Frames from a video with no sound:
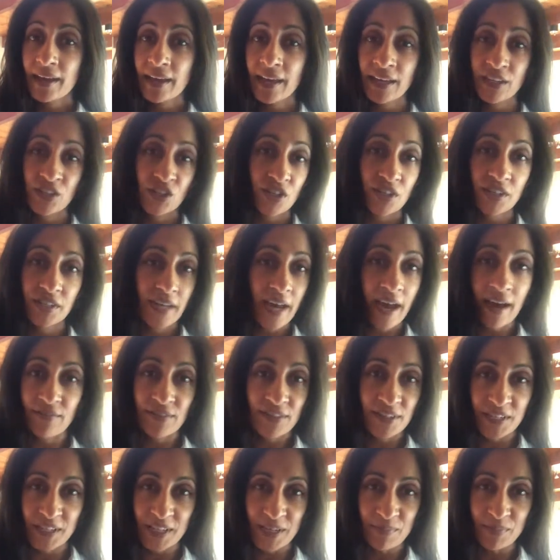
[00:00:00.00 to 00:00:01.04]
and just have a
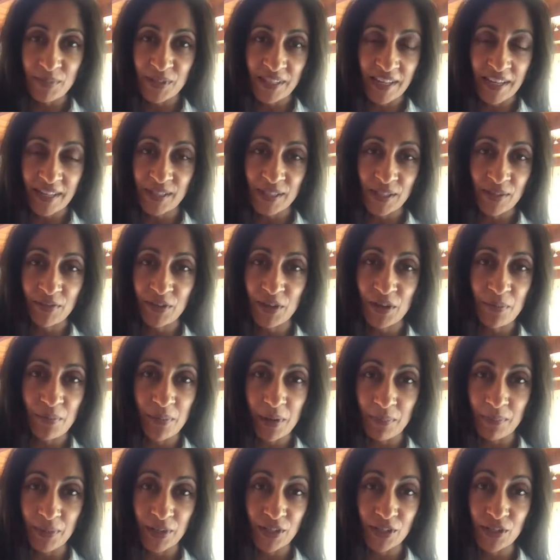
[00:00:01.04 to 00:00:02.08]
deep sense of
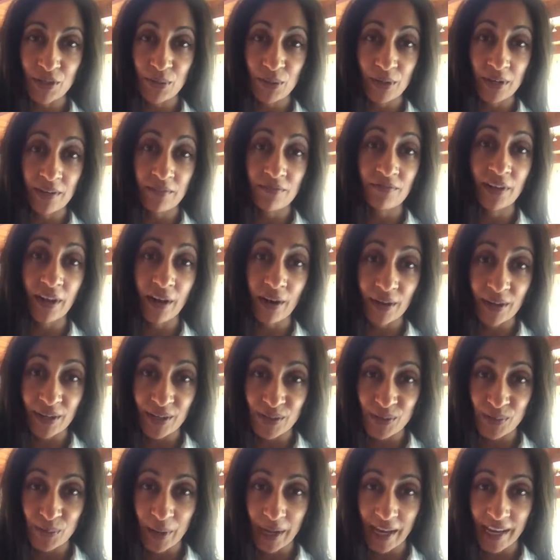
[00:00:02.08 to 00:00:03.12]
commitment to it in
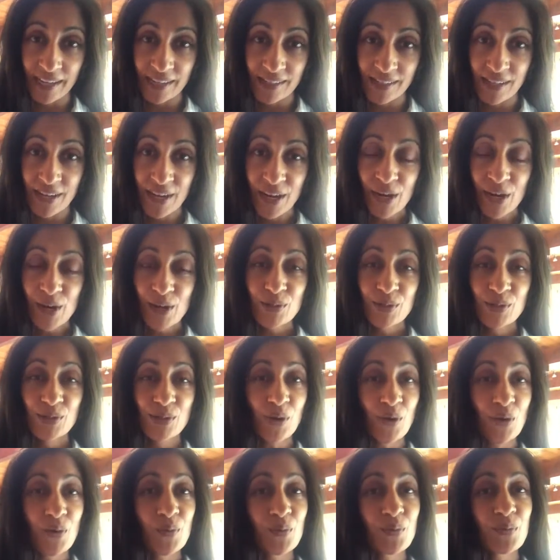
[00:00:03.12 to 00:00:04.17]
various ways.
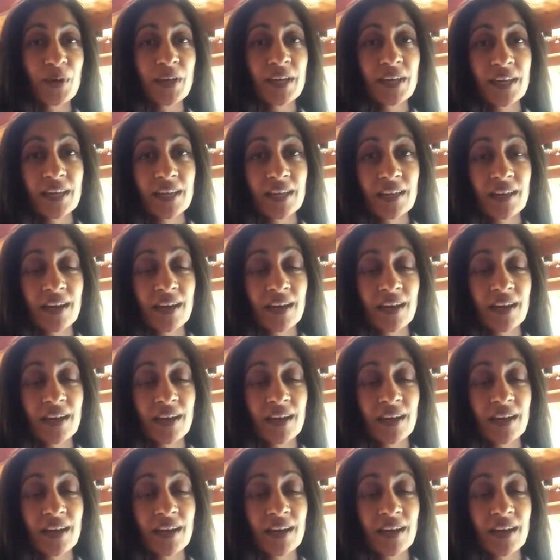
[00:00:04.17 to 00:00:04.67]
So we